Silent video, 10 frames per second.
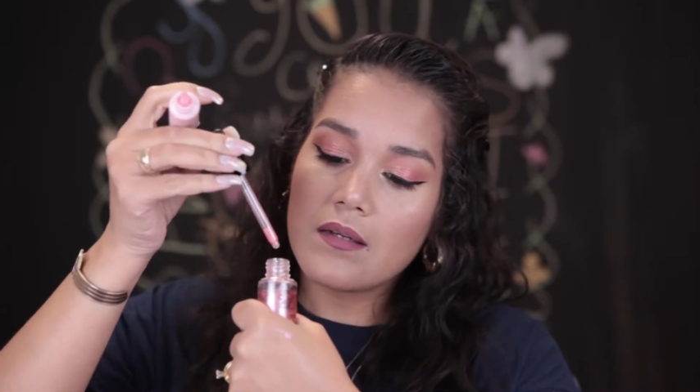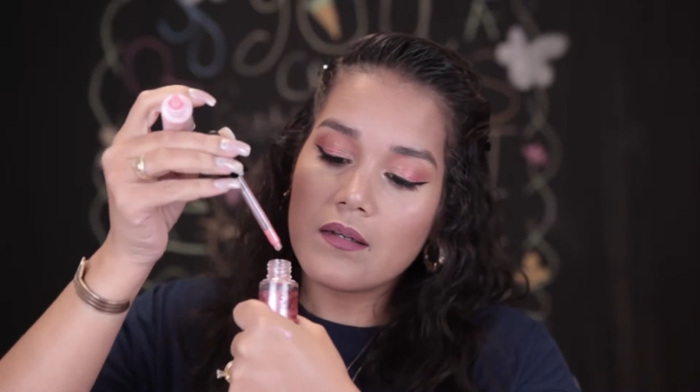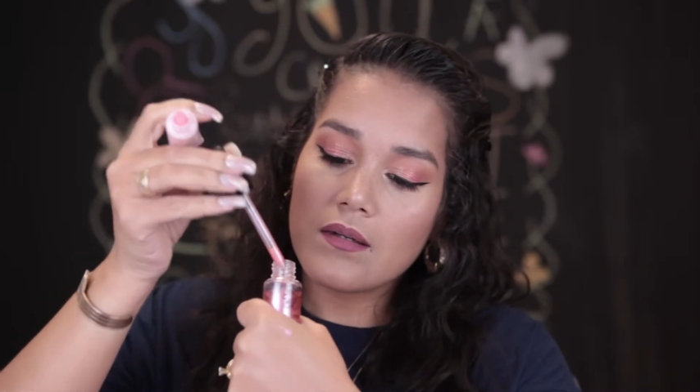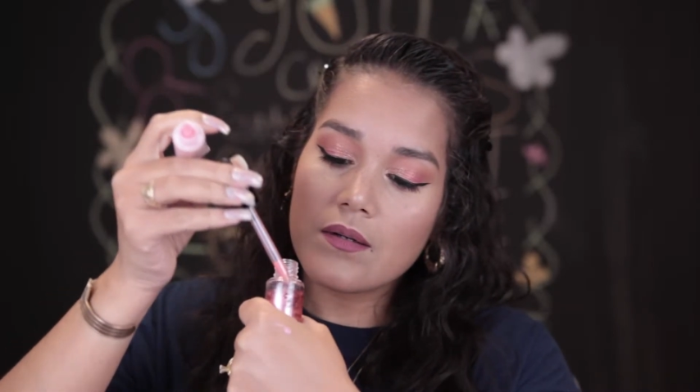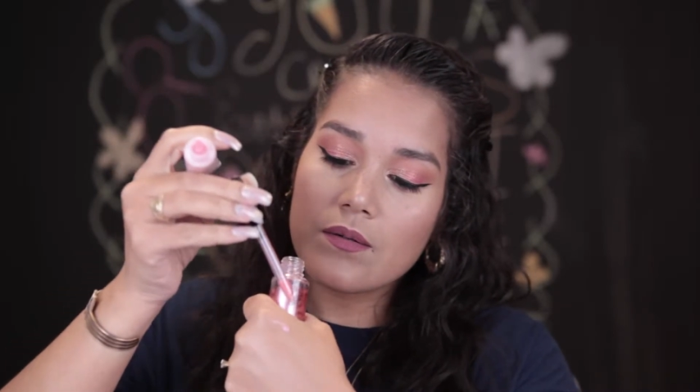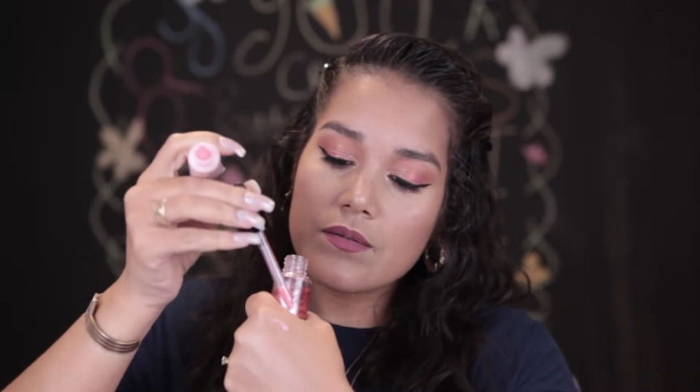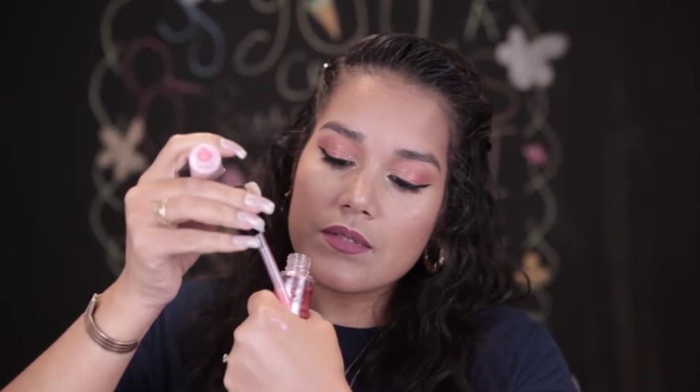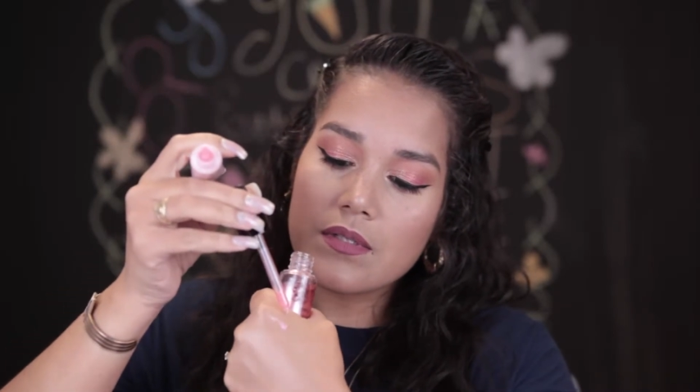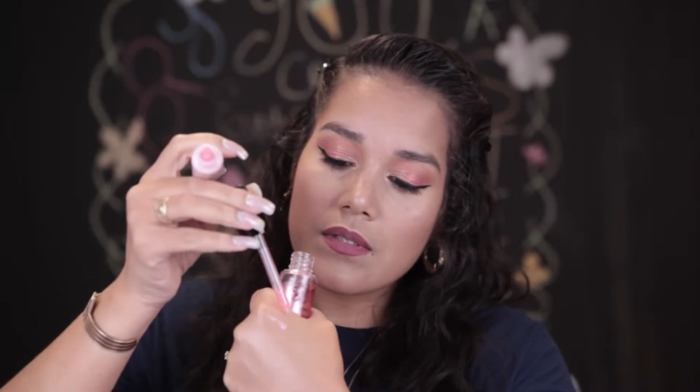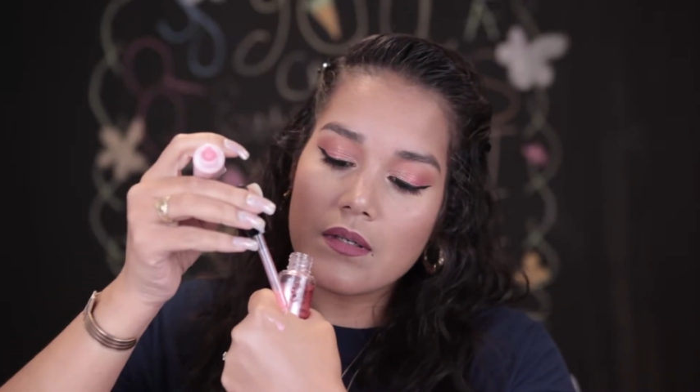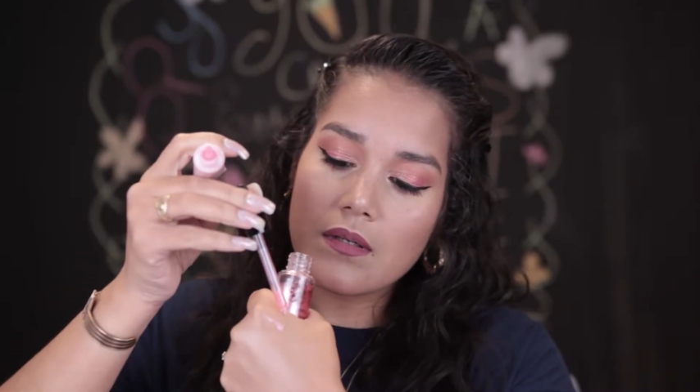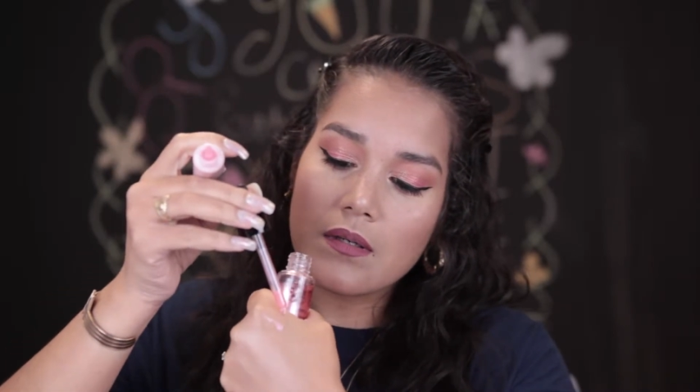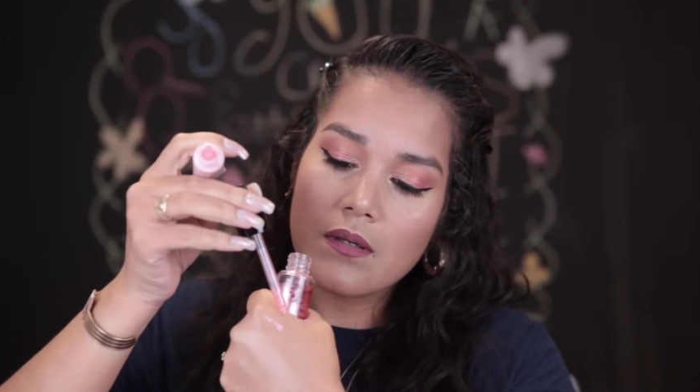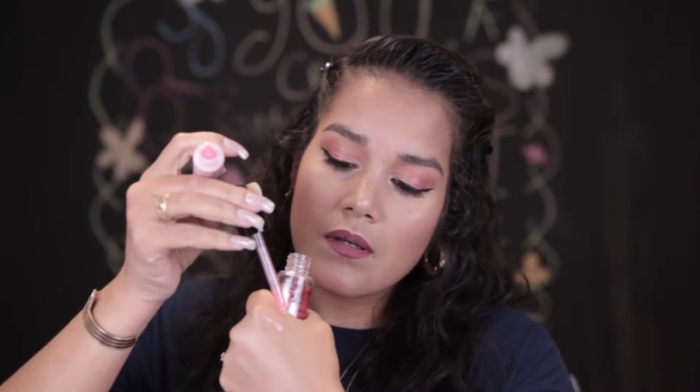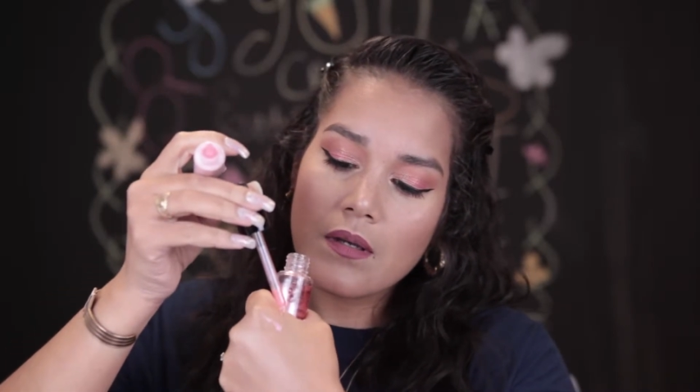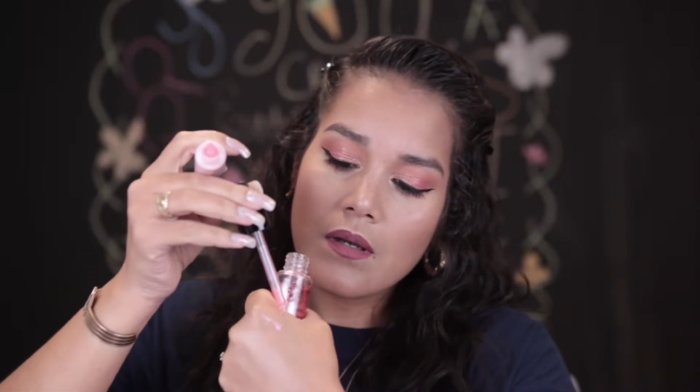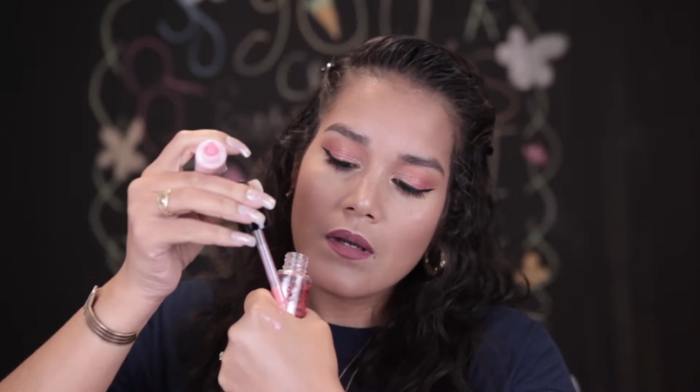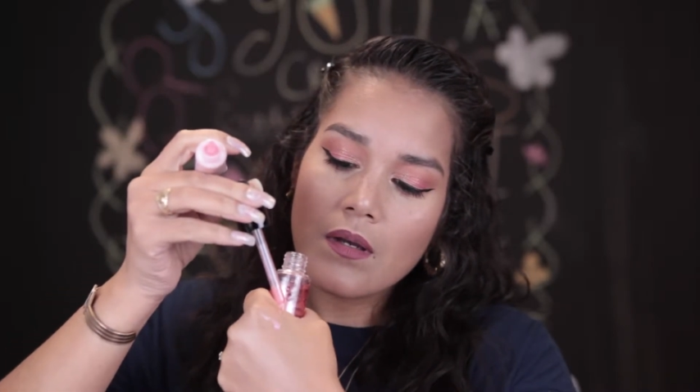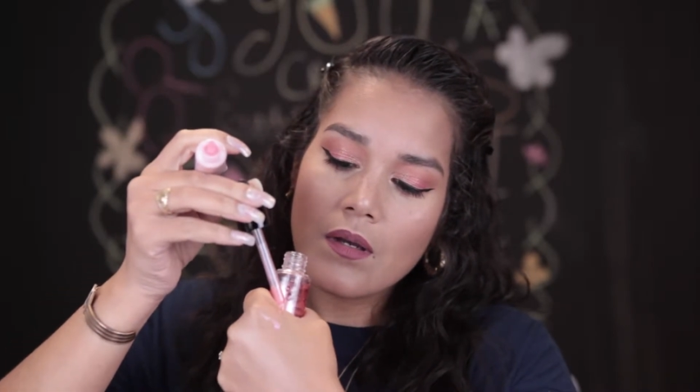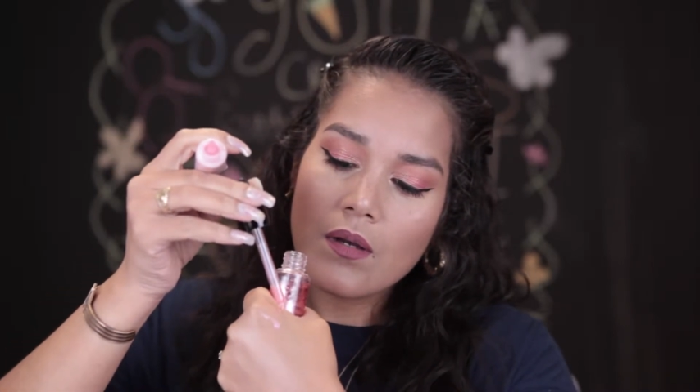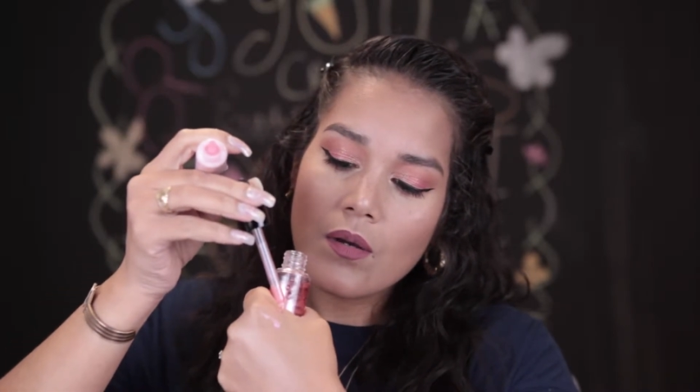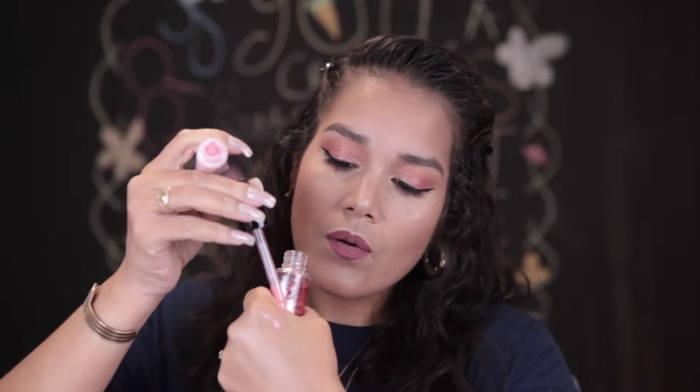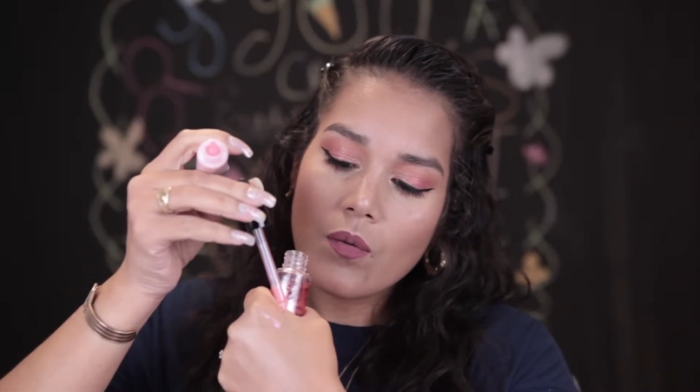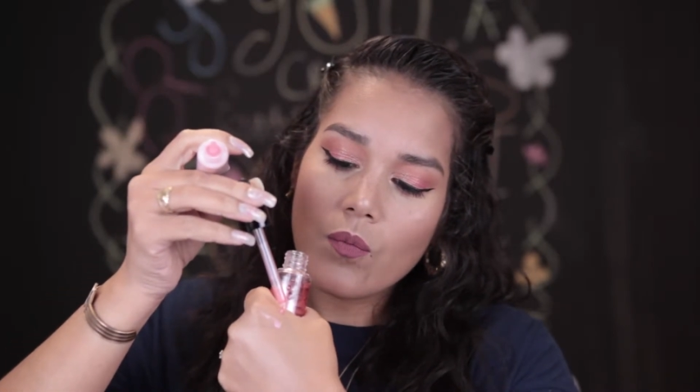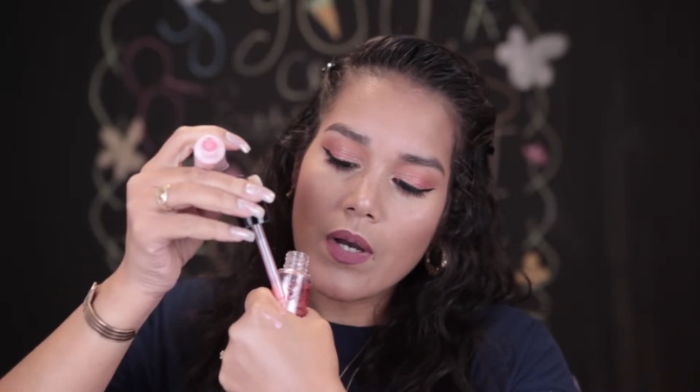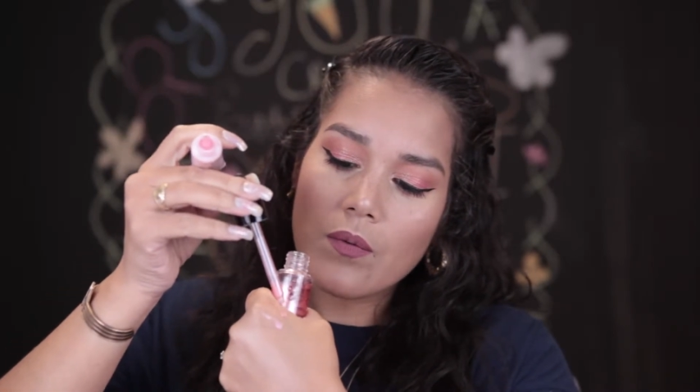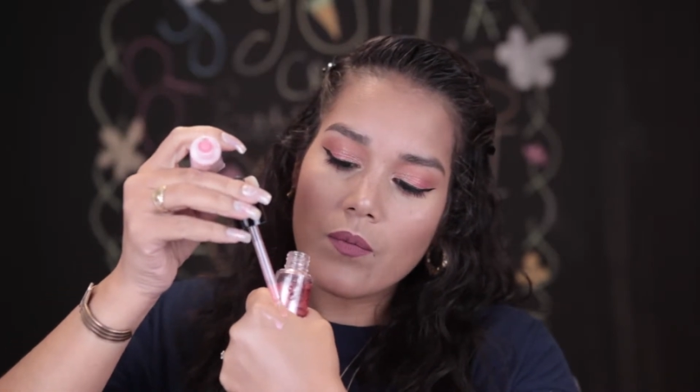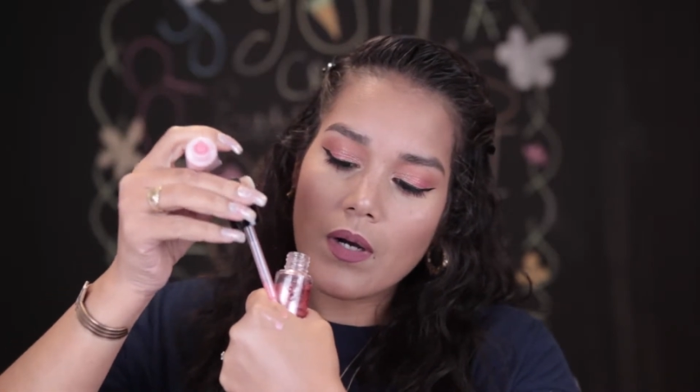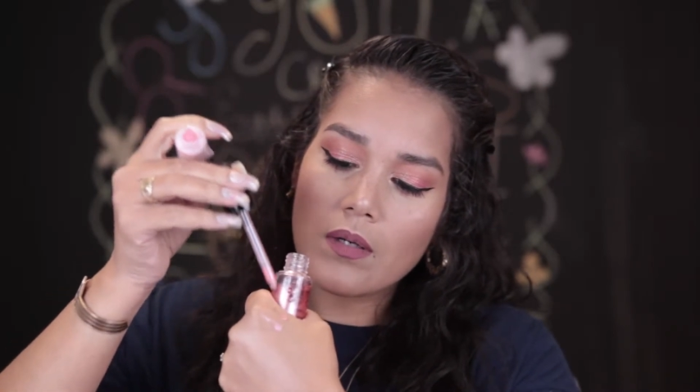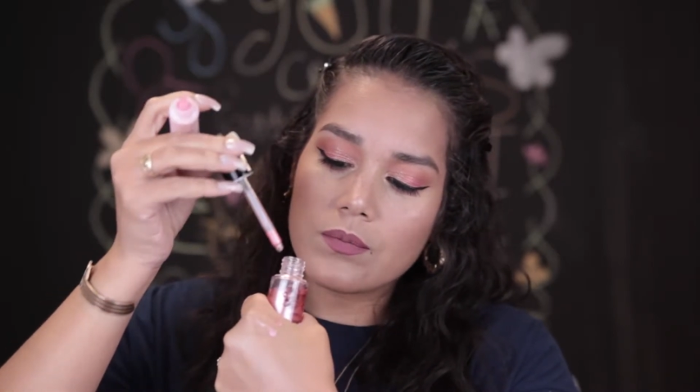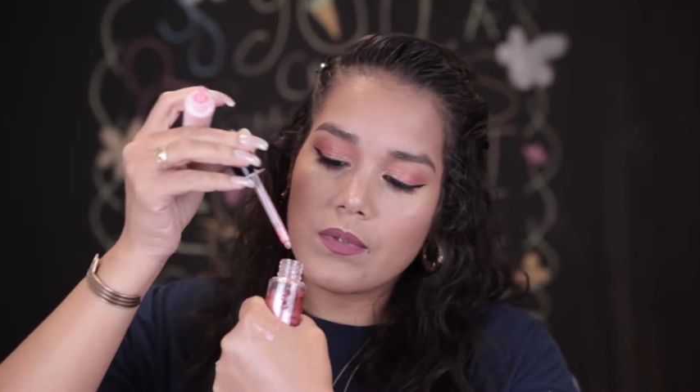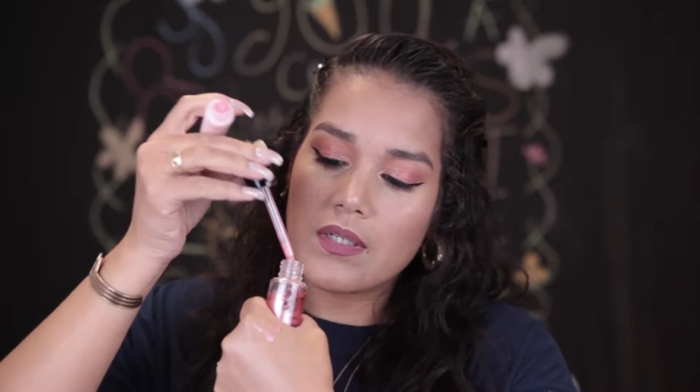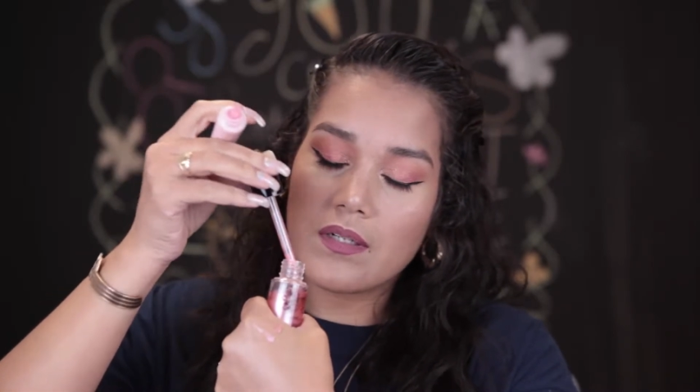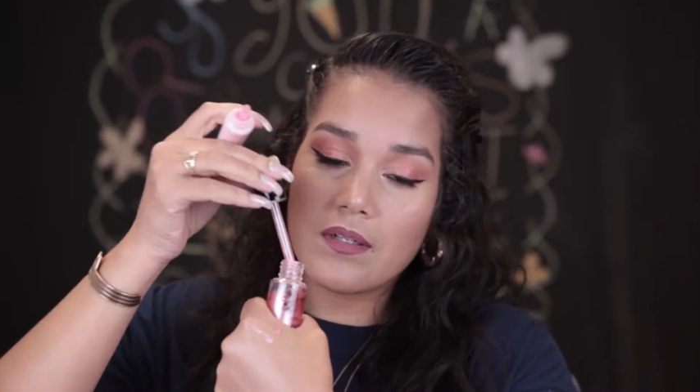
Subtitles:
here goes the Wet n Wild one.